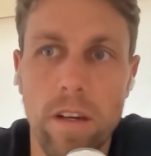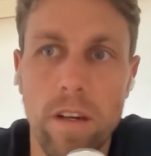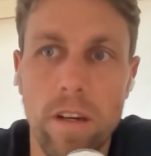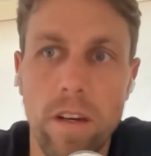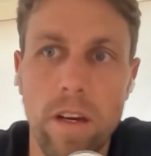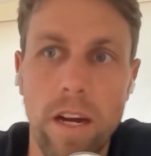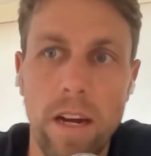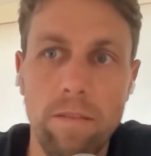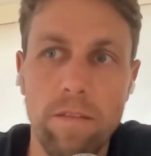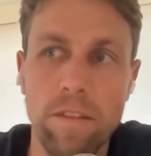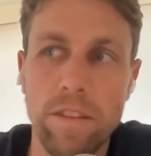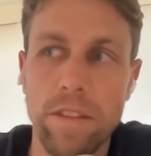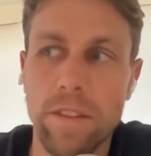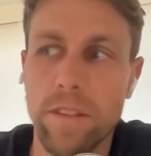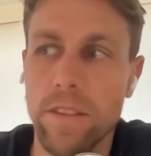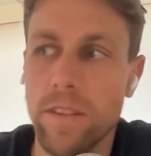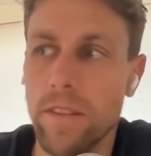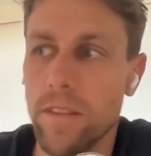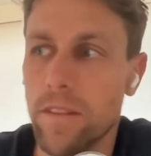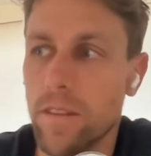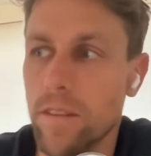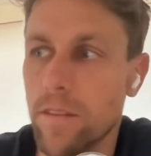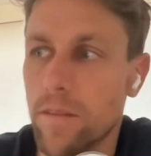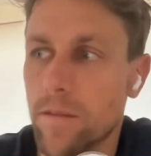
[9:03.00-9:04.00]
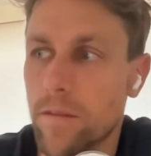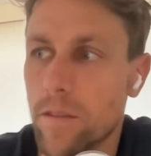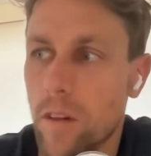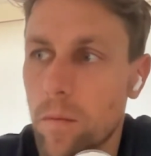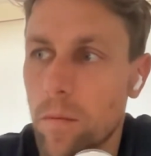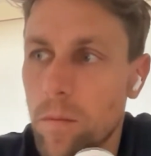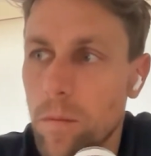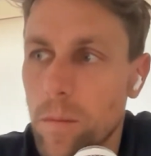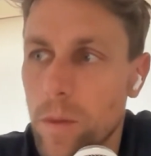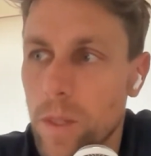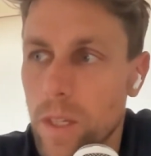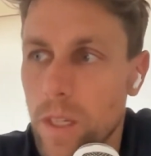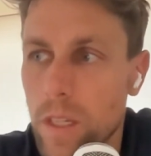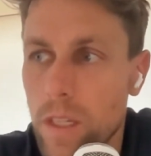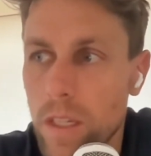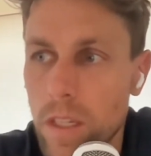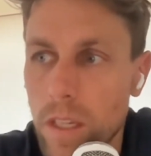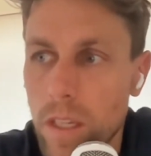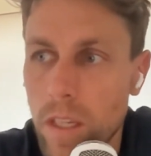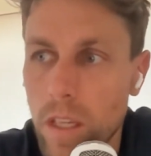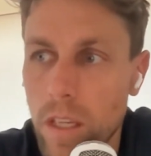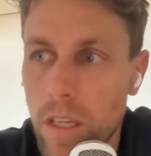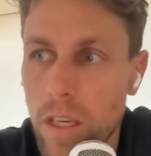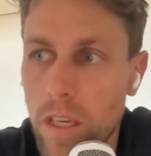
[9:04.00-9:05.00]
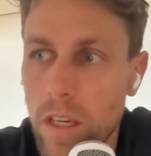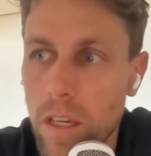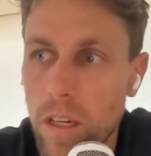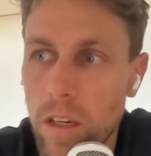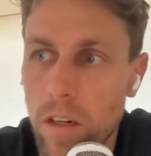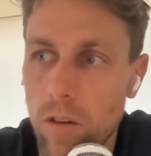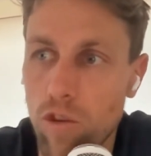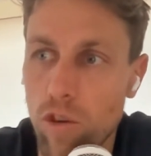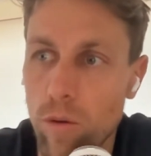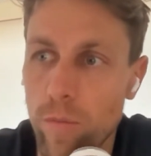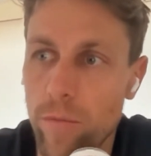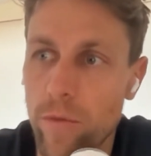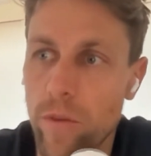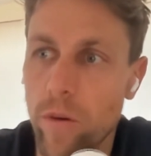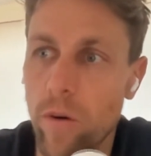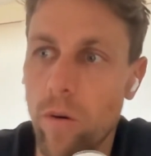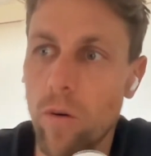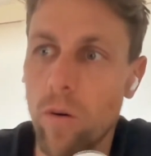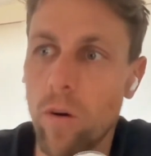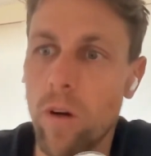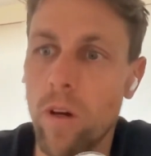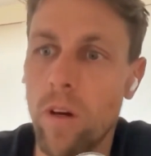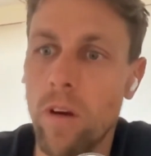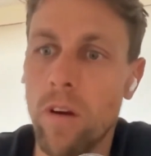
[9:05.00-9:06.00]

emphasis from the crypto